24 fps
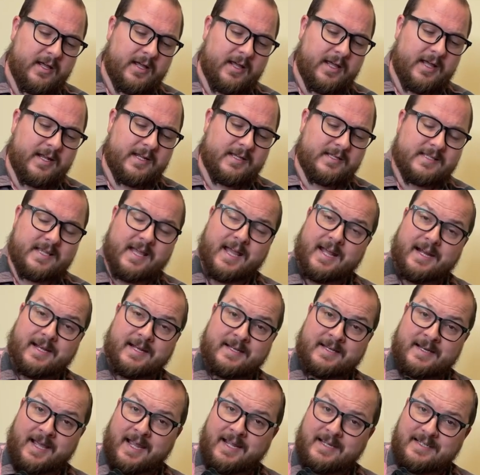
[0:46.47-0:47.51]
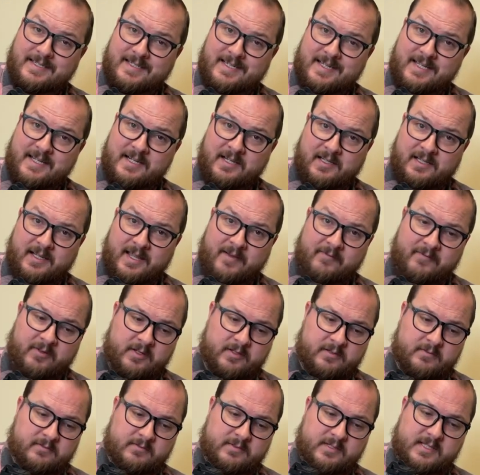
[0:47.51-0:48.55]
it is a
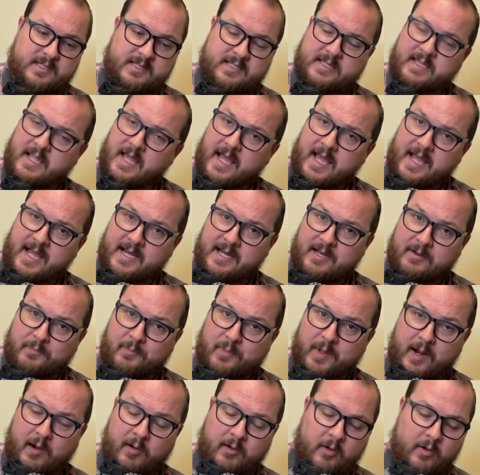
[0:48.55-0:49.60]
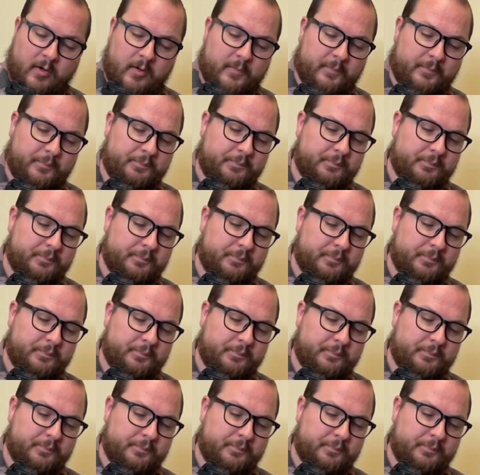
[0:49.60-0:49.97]
1911 slide and barrel,